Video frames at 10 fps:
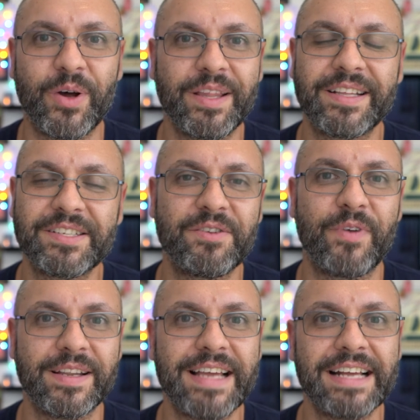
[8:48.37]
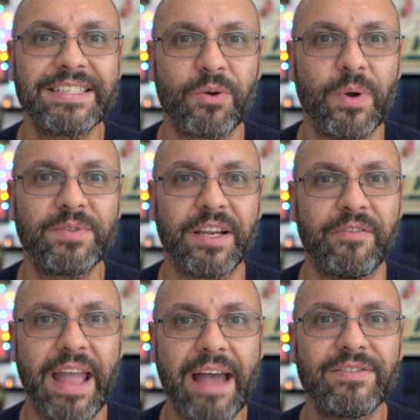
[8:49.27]
I think that's a fantastic website.
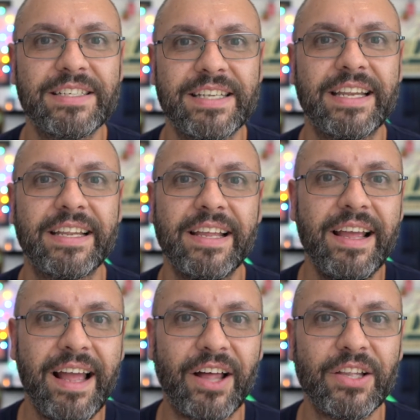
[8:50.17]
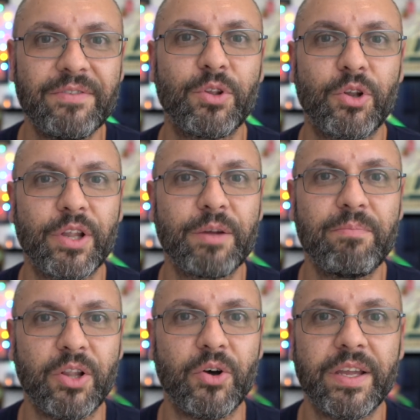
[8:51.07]
If you haven't seen it, I'll leave a little link
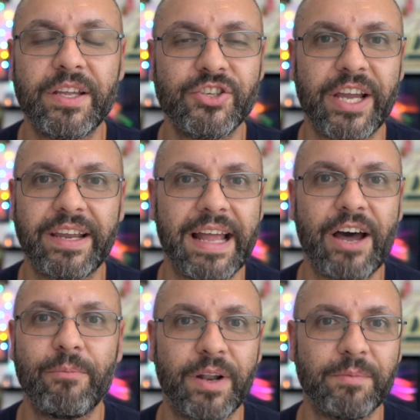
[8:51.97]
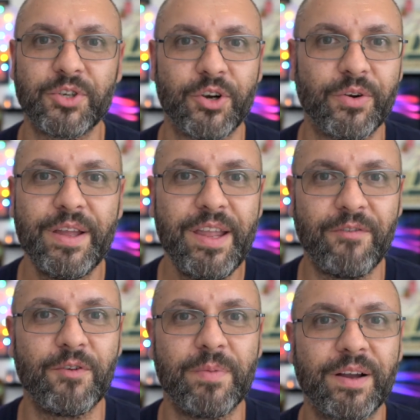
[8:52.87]
below. You can check it out, but I'm sure
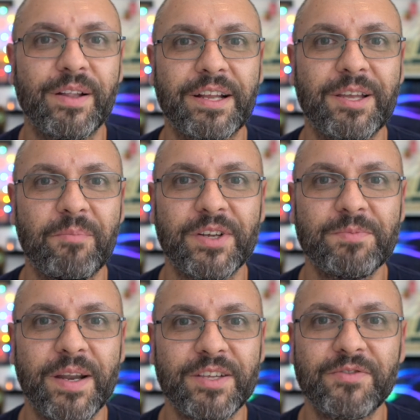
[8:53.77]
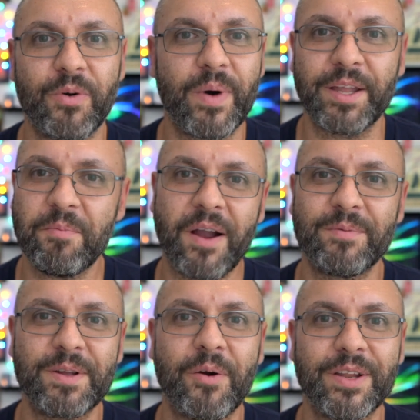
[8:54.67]
if you've been collecting pressed pennies for a while, you
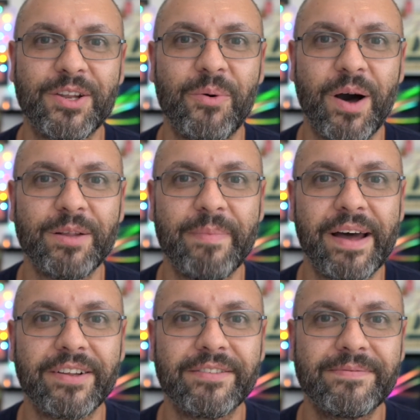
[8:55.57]
probably already know all about it.